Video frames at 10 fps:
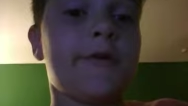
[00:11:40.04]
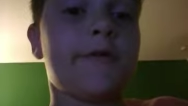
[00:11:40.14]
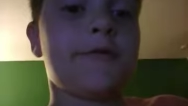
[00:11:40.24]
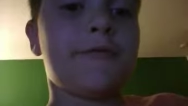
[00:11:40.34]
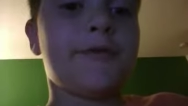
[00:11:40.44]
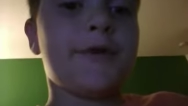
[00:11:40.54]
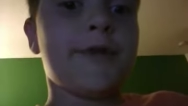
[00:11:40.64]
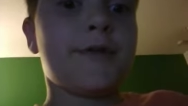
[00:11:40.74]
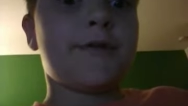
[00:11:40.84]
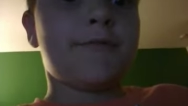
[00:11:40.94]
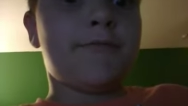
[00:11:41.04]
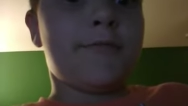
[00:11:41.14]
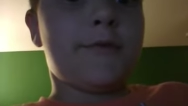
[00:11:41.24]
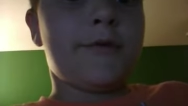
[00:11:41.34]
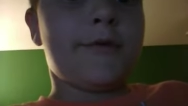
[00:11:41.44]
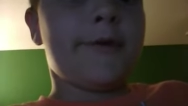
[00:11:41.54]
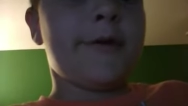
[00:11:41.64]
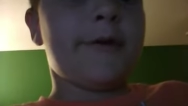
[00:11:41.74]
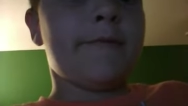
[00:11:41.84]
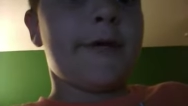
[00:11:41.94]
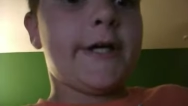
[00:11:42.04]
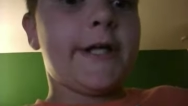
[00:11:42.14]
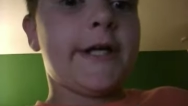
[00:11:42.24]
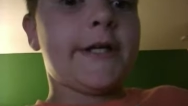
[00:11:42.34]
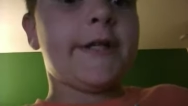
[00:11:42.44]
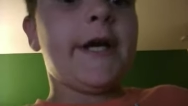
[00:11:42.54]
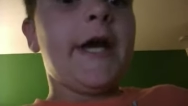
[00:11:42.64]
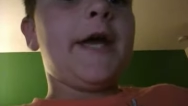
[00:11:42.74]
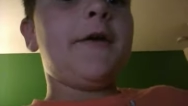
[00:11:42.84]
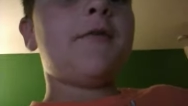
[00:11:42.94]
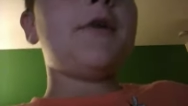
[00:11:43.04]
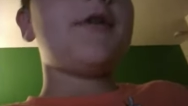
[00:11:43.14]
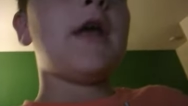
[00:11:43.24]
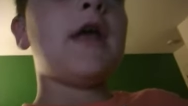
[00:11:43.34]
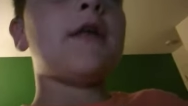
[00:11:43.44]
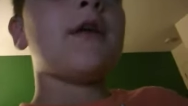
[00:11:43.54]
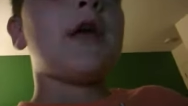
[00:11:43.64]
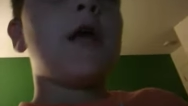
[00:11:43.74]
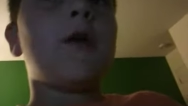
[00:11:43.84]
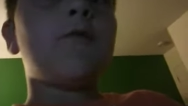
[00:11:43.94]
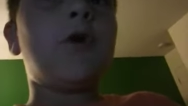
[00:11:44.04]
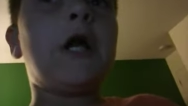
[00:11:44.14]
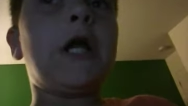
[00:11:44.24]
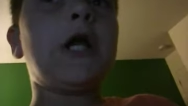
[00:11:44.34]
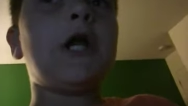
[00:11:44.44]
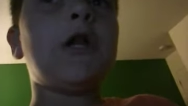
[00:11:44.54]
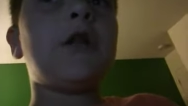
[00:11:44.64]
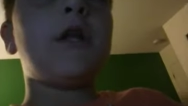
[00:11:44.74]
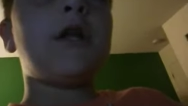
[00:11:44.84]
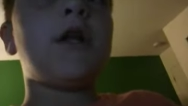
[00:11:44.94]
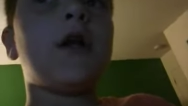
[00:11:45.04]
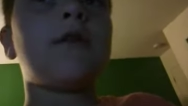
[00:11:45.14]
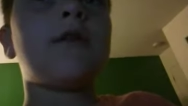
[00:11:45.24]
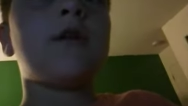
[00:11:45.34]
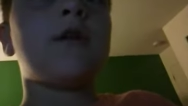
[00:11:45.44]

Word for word: is the one that's only in my class. He always says, it's "Is Fortnite getting deleted?" I said,